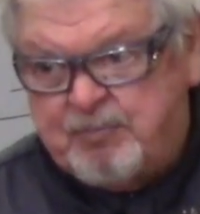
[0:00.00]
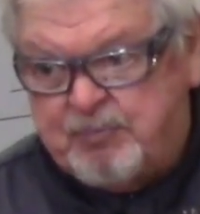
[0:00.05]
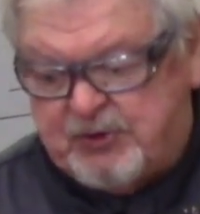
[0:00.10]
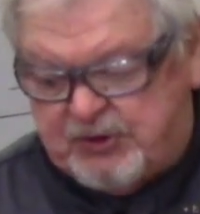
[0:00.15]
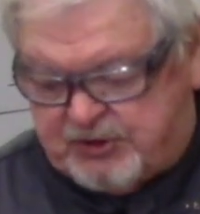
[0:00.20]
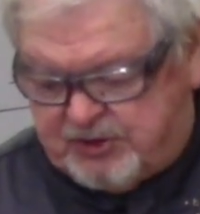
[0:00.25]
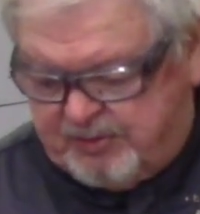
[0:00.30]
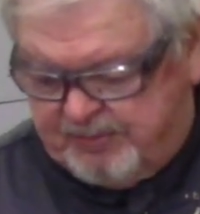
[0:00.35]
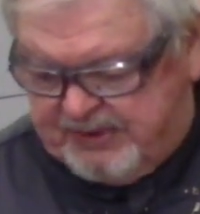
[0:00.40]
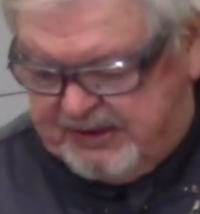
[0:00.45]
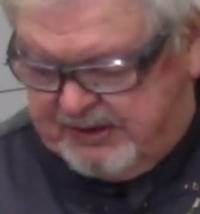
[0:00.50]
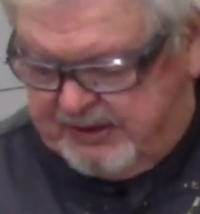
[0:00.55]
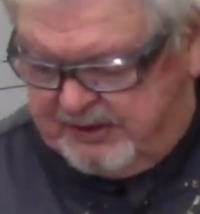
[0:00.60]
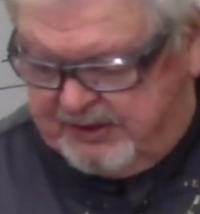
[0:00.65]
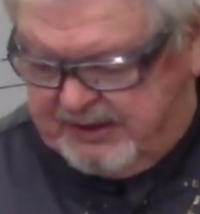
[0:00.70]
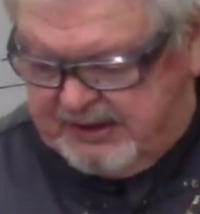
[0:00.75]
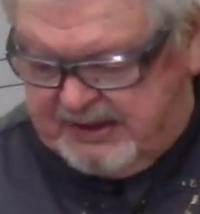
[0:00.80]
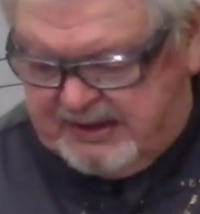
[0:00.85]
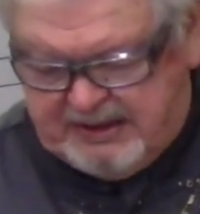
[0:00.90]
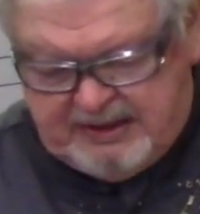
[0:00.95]
This will be
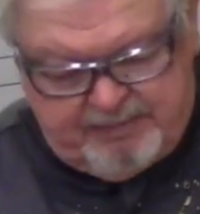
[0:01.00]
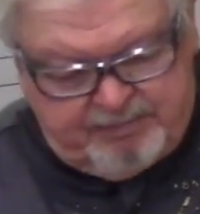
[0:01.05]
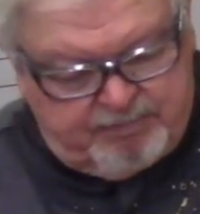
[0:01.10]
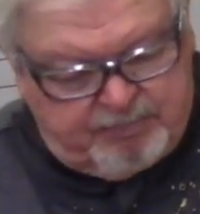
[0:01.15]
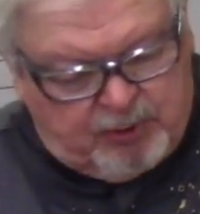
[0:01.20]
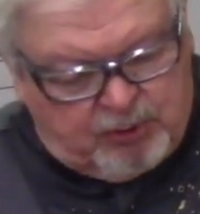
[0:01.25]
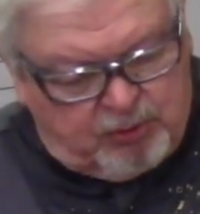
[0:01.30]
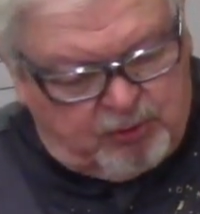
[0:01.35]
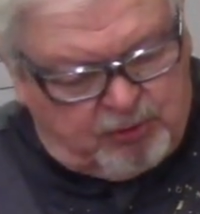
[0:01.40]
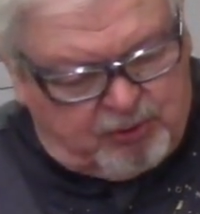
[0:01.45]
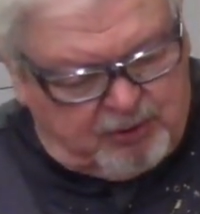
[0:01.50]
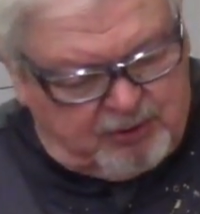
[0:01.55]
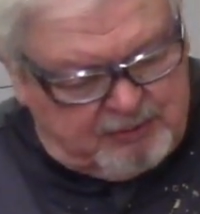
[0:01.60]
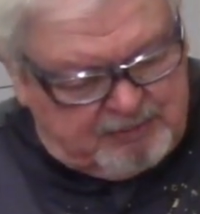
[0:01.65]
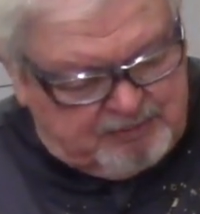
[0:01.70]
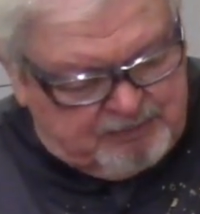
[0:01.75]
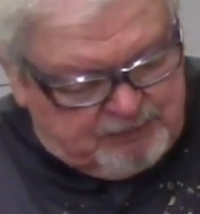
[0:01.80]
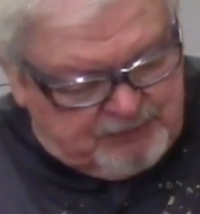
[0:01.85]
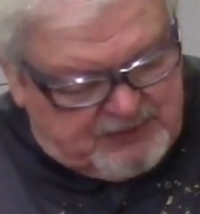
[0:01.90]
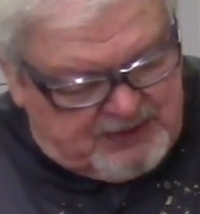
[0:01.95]
the bowl.
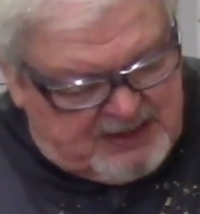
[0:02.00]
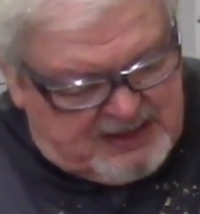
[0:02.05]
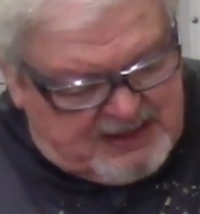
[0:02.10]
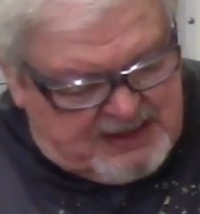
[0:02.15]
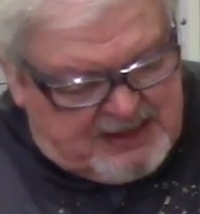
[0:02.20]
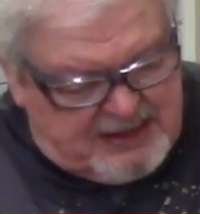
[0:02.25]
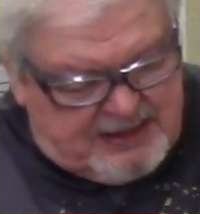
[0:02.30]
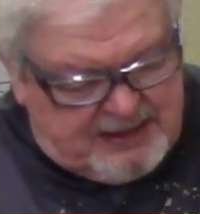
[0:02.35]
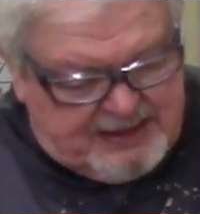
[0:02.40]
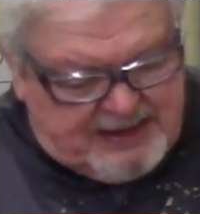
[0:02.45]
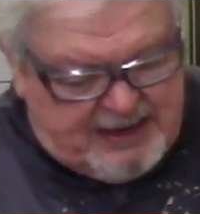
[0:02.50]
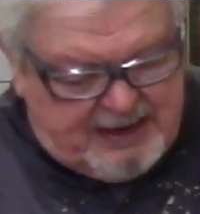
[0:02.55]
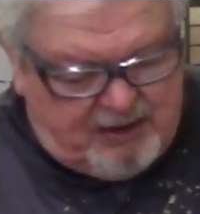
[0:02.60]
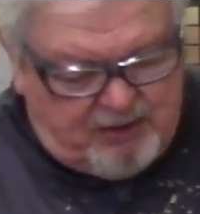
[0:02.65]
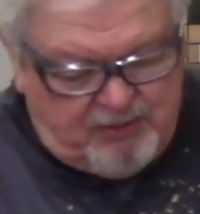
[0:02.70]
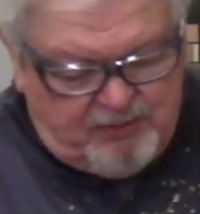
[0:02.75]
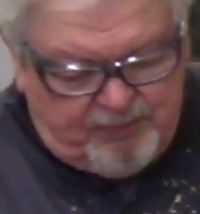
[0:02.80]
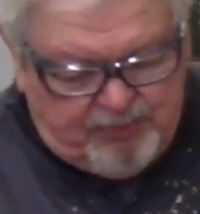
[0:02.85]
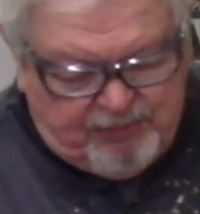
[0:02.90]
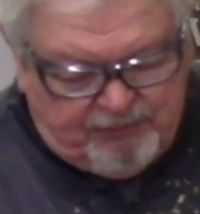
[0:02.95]

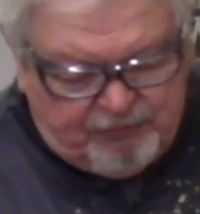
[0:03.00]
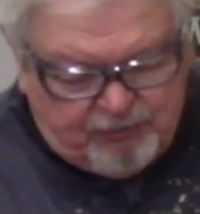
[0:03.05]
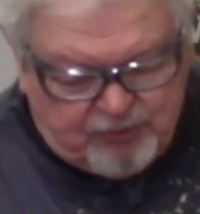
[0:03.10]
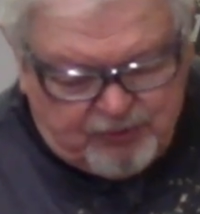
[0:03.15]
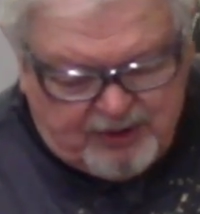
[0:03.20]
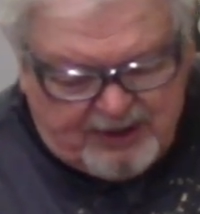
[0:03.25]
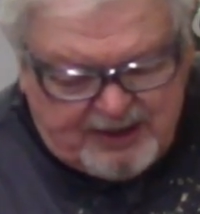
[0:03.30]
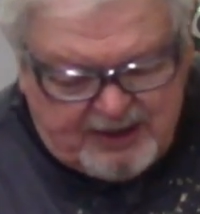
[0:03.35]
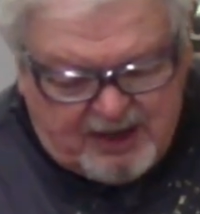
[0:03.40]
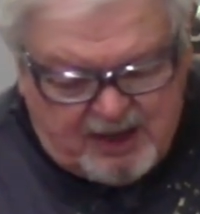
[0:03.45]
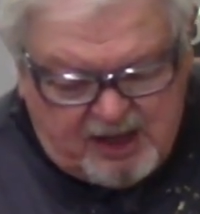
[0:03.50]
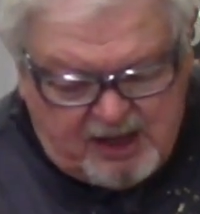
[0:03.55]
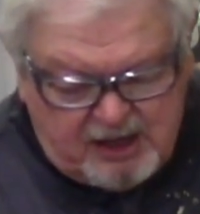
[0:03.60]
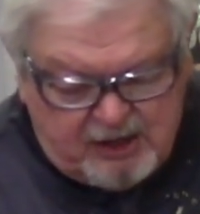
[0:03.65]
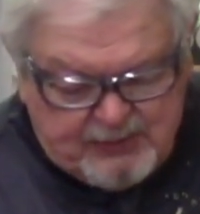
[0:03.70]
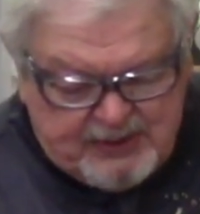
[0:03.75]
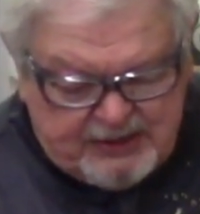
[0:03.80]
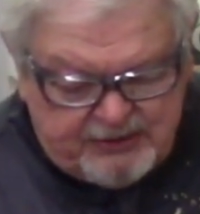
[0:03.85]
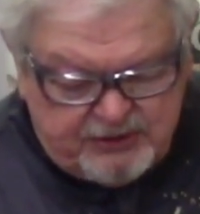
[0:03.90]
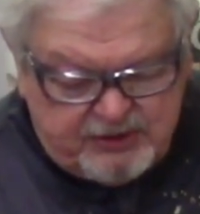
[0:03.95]
Now, before I
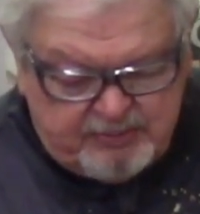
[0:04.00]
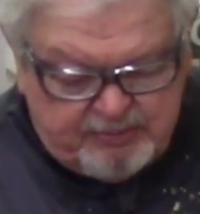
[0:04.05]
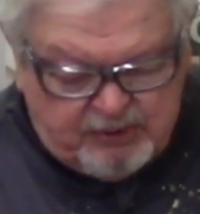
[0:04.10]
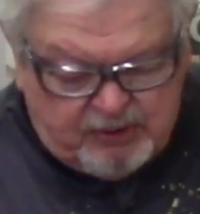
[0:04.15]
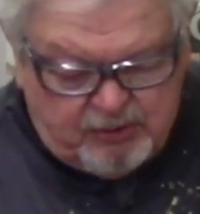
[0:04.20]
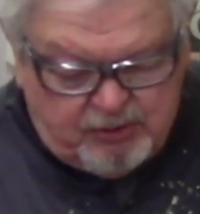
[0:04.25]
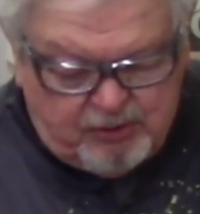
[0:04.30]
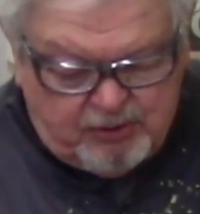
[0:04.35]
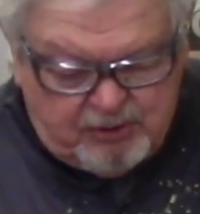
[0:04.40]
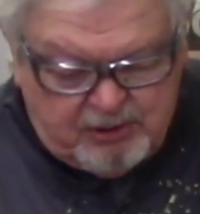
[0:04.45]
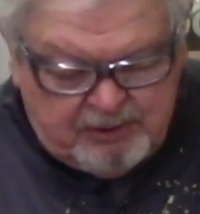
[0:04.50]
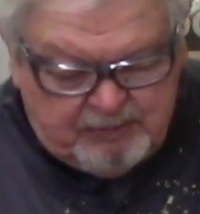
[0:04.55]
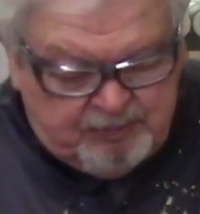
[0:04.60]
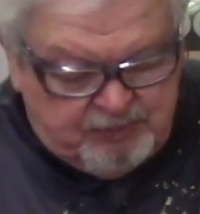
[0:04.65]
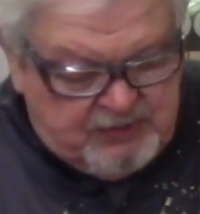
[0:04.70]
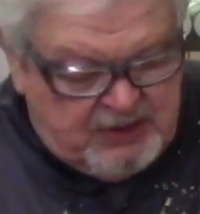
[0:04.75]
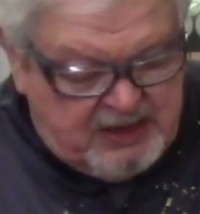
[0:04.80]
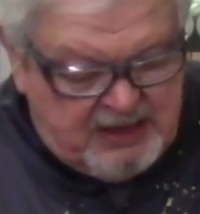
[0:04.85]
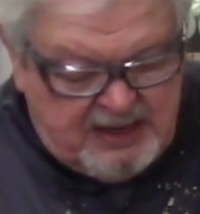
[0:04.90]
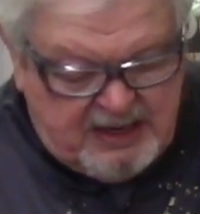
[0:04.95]
hollow out the bowl,
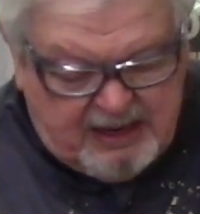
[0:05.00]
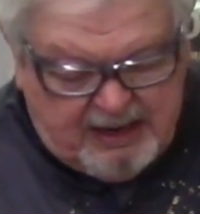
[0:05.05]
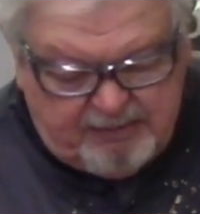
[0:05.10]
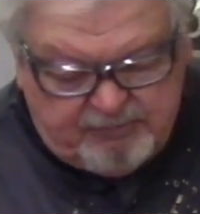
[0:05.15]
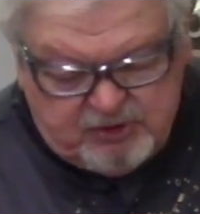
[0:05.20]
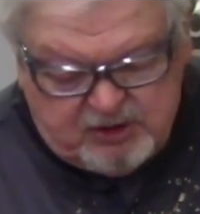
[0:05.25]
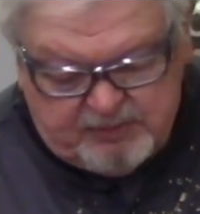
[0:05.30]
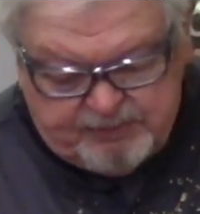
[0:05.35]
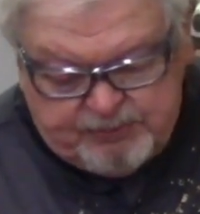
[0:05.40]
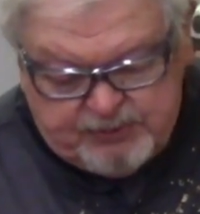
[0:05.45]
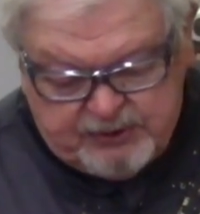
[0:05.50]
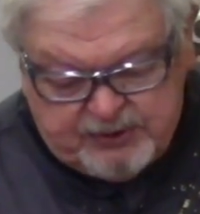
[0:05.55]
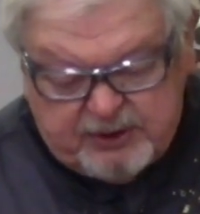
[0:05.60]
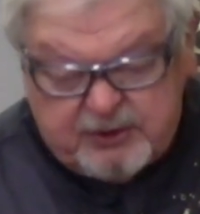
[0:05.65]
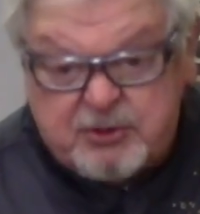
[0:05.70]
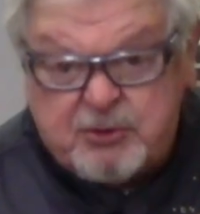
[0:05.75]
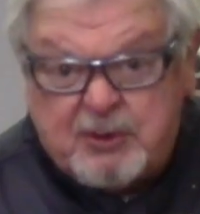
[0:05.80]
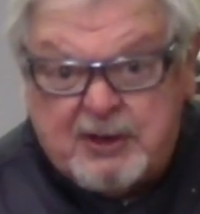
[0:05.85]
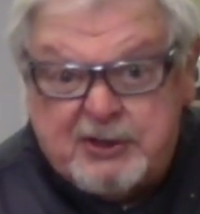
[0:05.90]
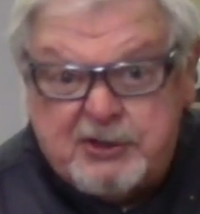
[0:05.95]
I'm going to put a
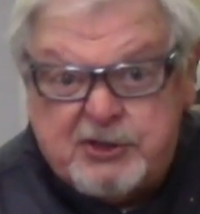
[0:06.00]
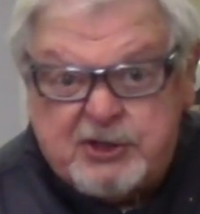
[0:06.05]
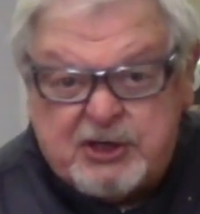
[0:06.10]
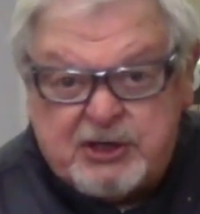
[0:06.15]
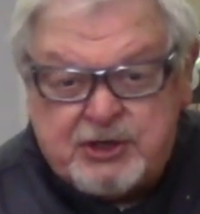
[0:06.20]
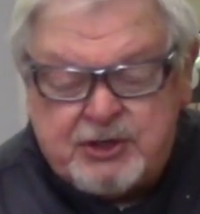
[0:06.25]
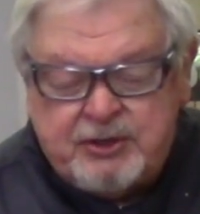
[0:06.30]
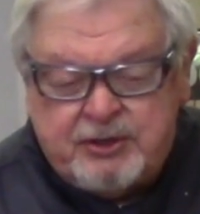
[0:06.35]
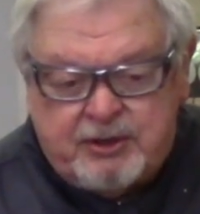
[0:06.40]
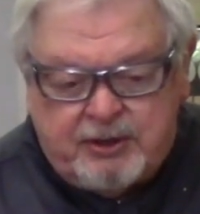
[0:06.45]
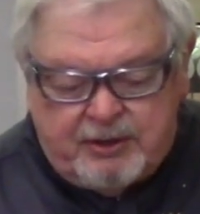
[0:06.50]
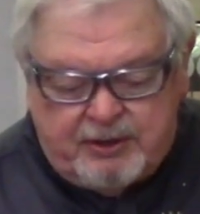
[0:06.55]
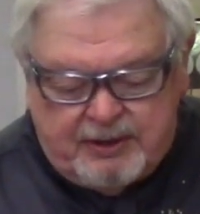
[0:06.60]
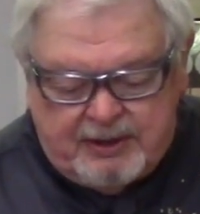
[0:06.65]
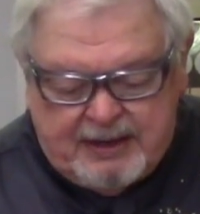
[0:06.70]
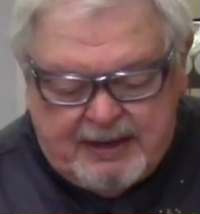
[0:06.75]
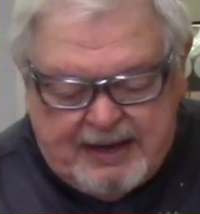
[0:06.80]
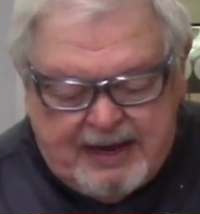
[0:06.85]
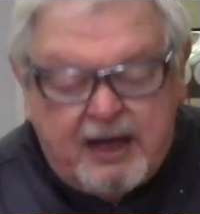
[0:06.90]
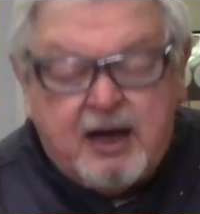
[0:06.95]

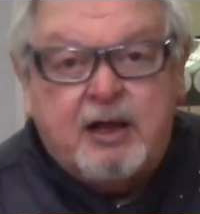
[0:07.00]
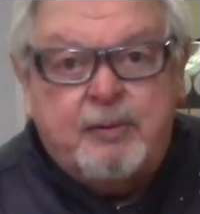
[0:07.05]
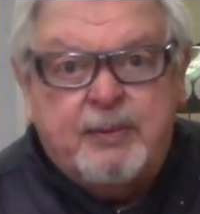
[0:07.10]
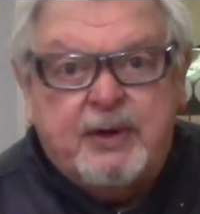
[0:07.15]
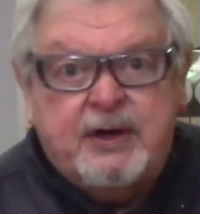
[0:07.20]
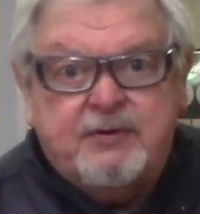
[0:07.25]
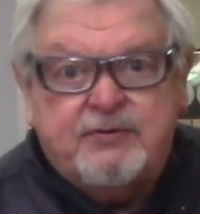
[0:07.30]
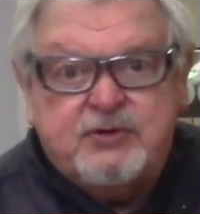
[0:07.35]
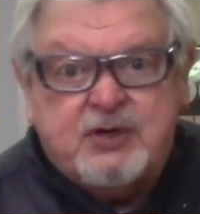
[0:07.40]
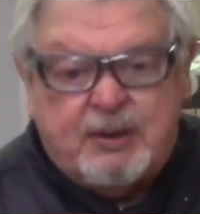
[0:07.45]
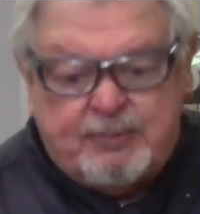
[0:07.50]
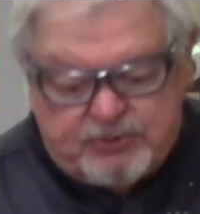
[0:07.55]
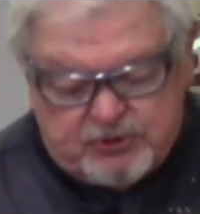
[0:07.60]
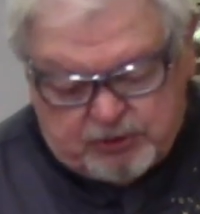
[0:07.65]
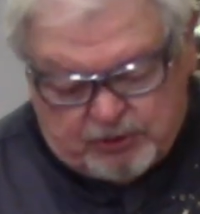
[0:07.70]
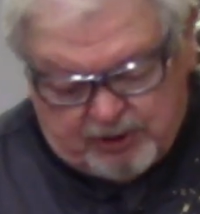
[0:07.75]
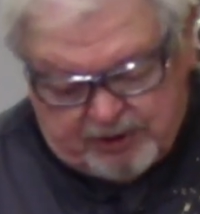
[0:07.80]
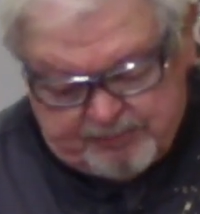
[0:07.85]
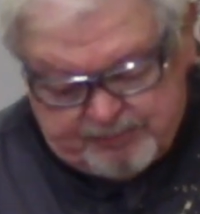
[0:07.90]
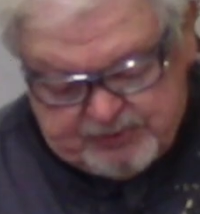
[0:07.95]
transitional element of some
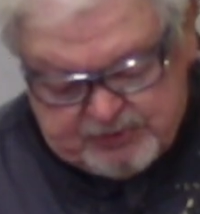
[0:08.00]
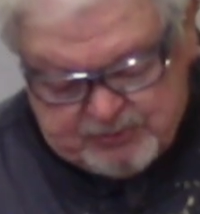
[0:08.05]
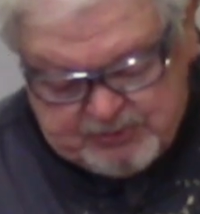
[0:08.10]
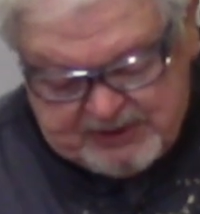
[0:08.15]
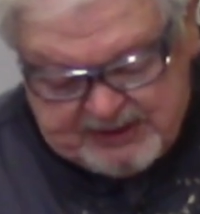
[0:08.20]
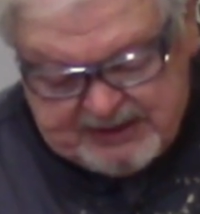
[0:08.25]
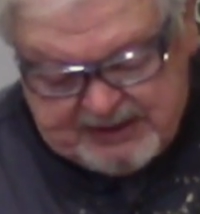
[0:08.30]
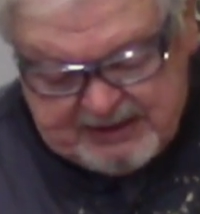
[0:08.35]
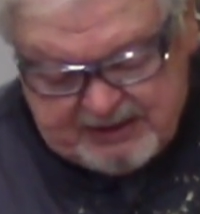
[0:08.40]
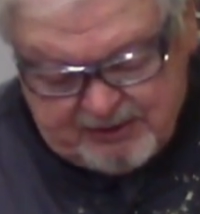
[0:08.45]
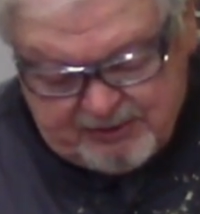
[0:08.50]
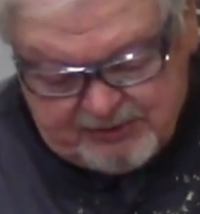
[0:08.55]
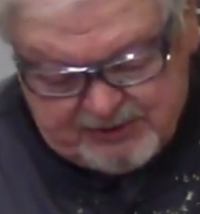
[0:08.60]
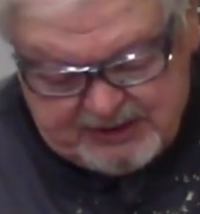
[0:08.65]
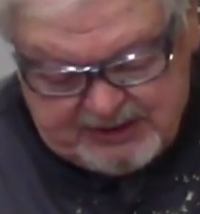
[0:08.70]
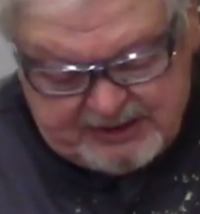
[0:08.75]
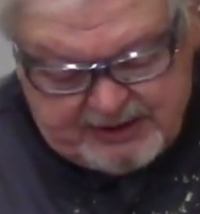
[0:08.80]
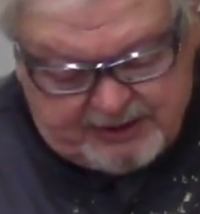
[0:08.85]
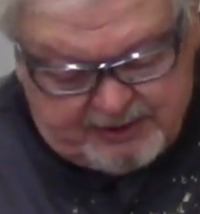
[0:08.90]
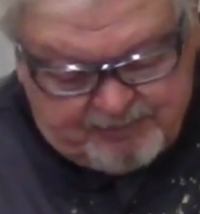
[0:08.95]
sort between here and
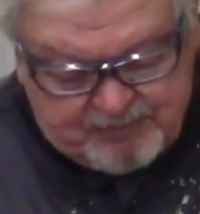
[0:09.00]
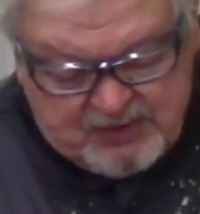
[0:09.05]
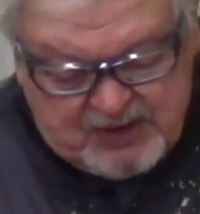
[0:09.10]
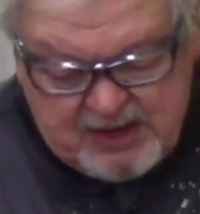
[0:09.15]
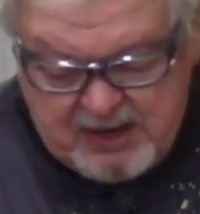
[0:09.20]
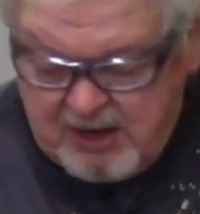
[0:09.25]
here.